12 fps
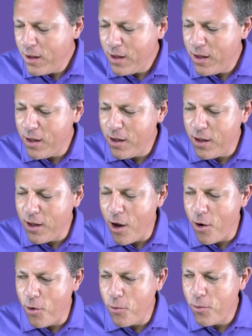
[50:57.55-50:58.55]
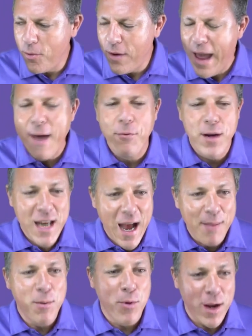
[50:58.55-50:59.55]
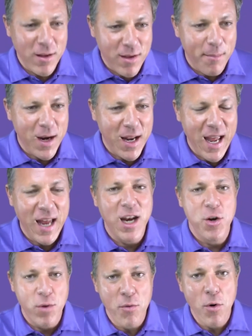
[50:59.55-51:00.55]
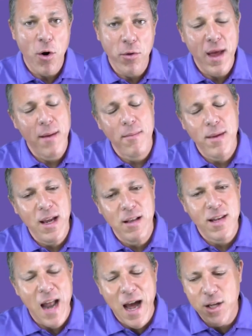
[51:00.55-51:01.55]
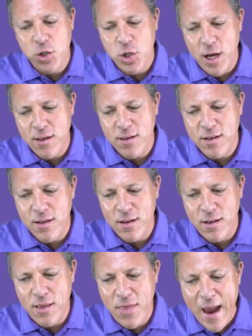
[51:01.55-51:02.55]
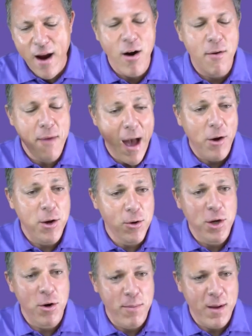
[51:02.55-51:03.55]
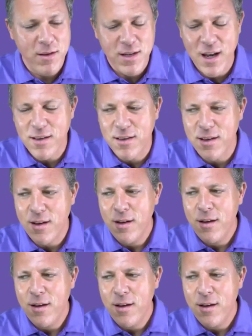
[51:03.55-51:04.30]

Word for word: you know, every time you bring somebody in and you enroll them, it's not just their value to your business,